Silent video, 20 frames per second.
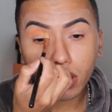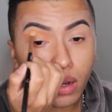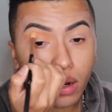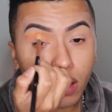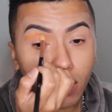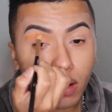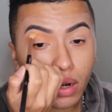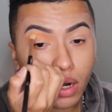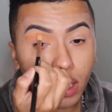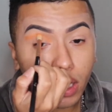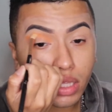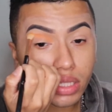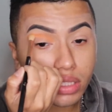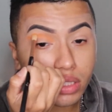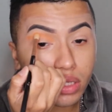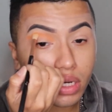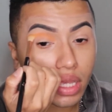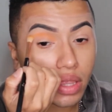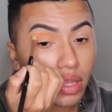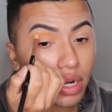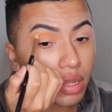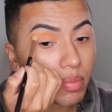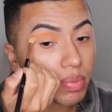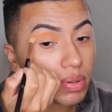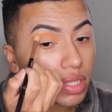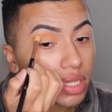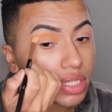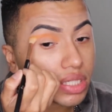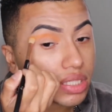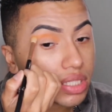Alright, so now that I
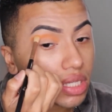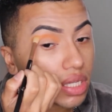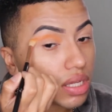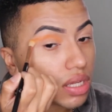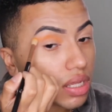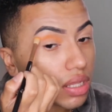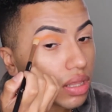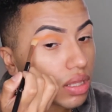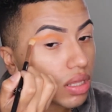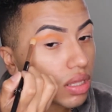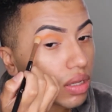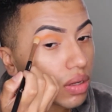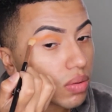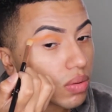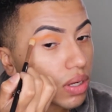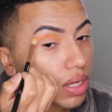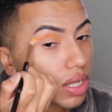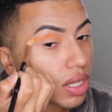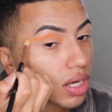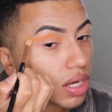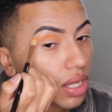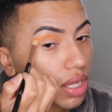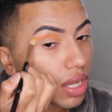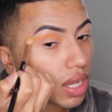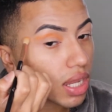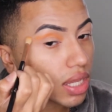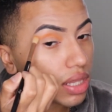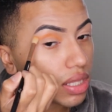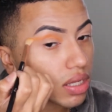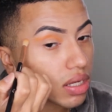placed it along what kind of
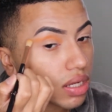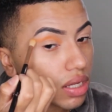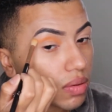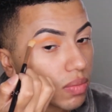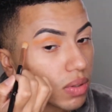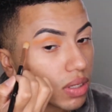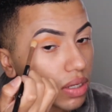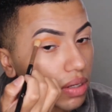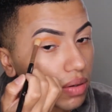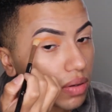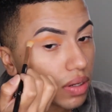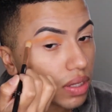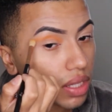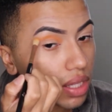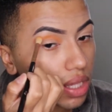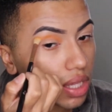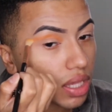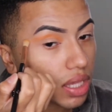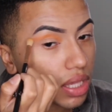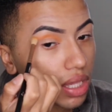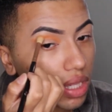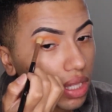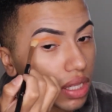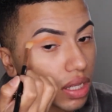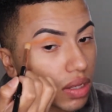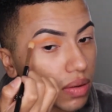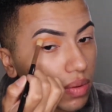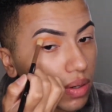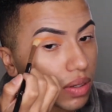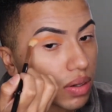eye look I want to
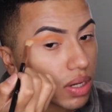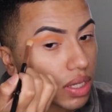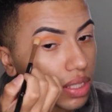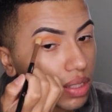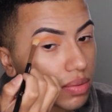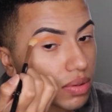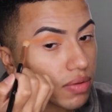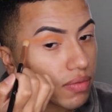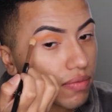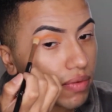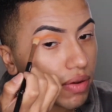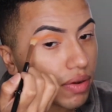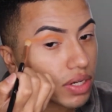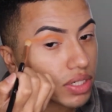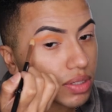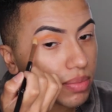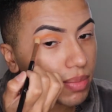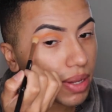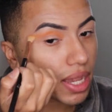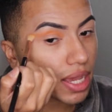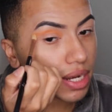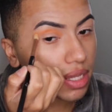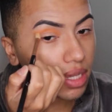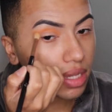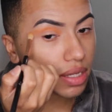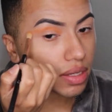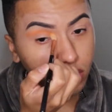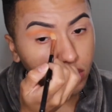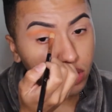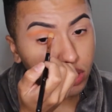create, I want to create something very
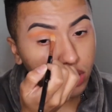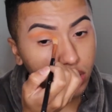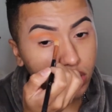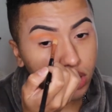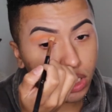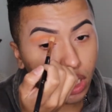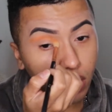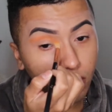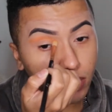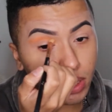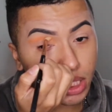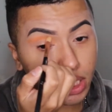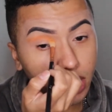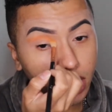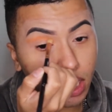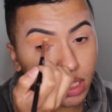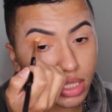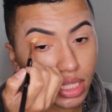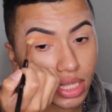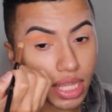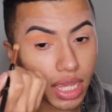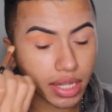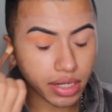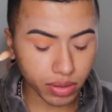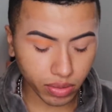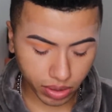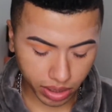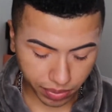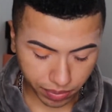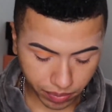dramatic. I'm just gonna start blending out the line,
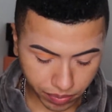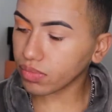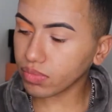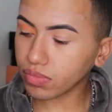okay?